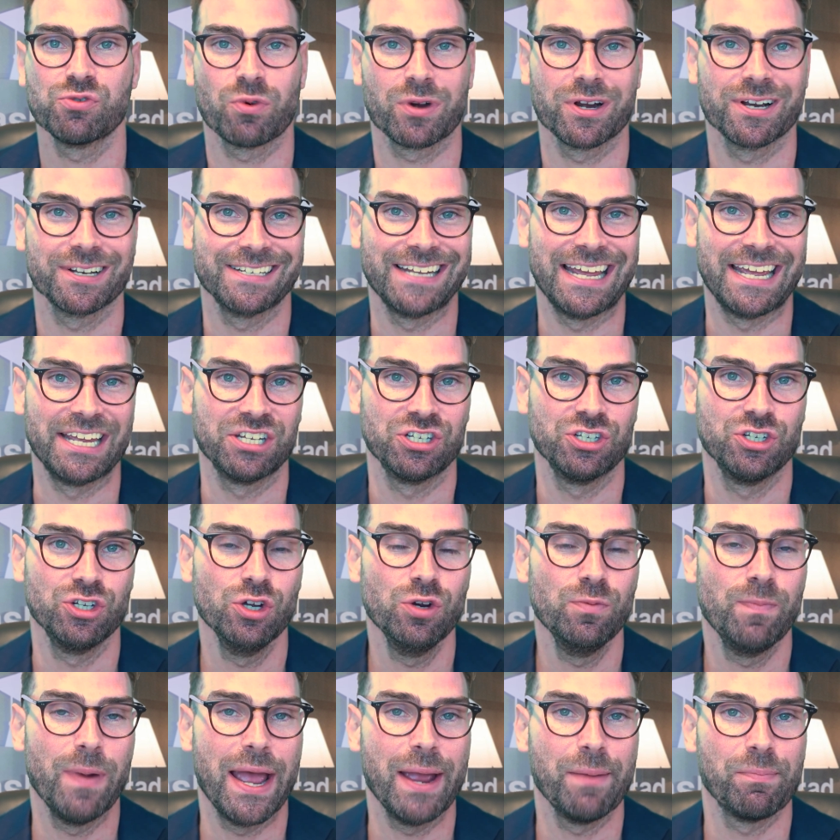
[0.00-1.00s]
We're going to take
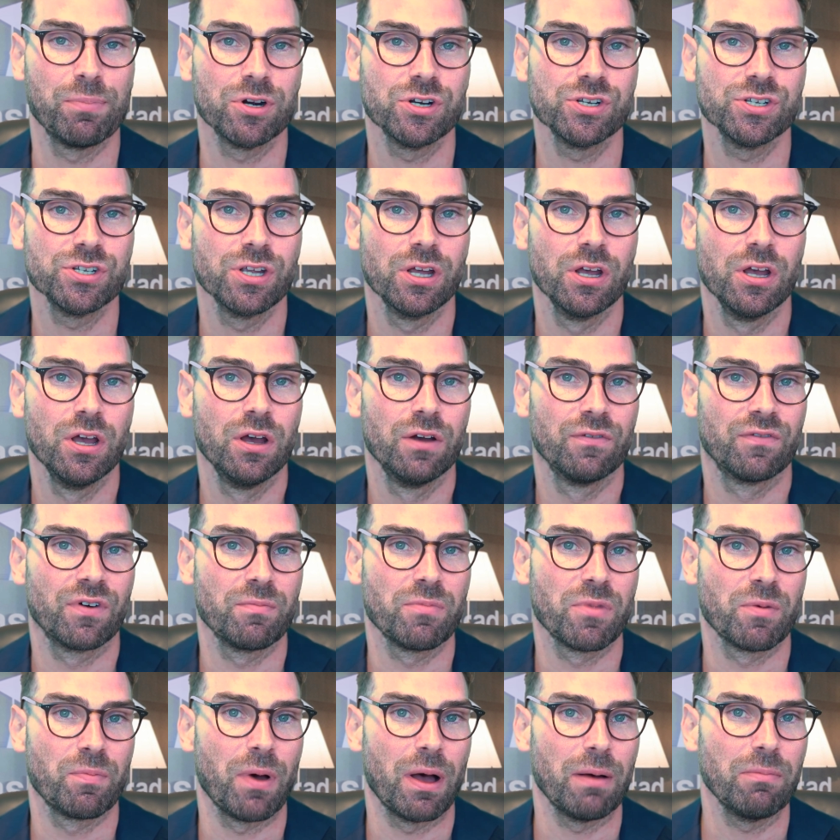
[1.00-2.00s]
two papers
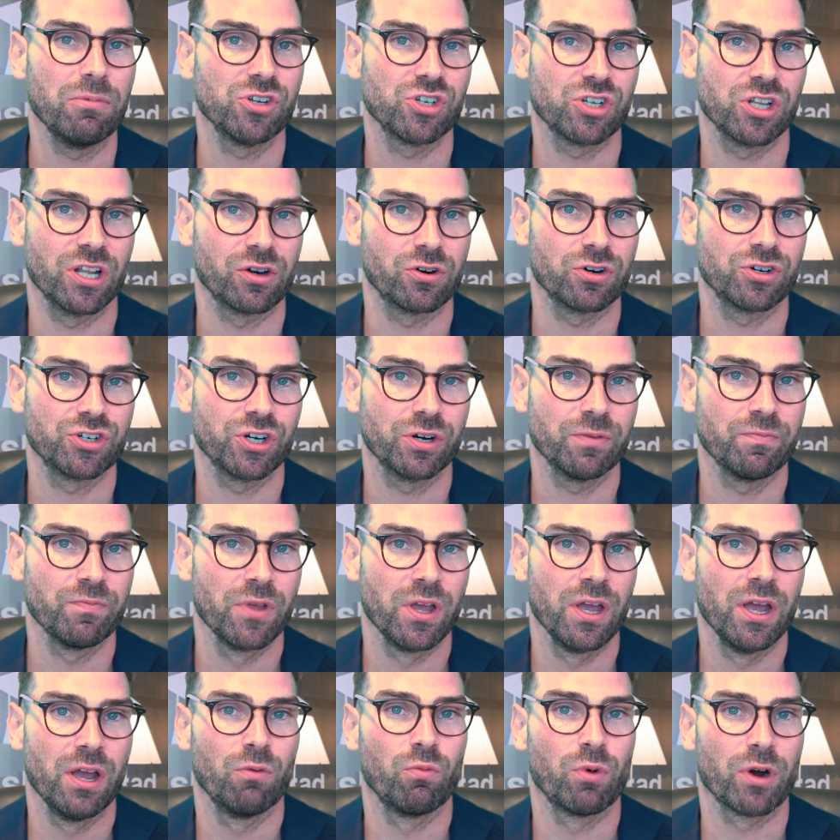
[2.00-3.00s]
from the published literature.
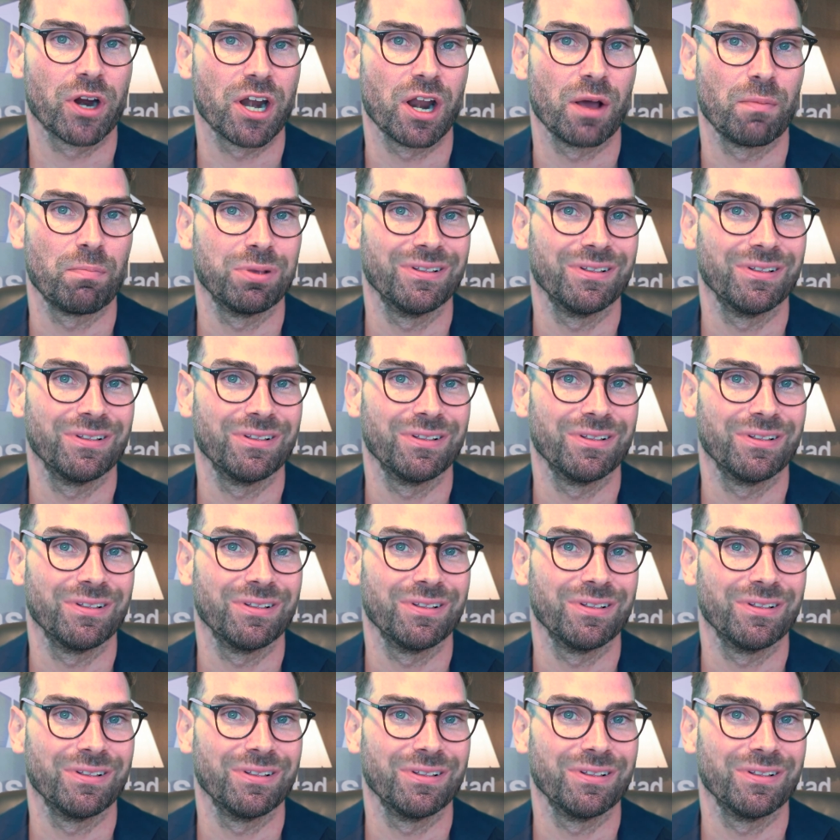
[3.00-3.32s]
We're going to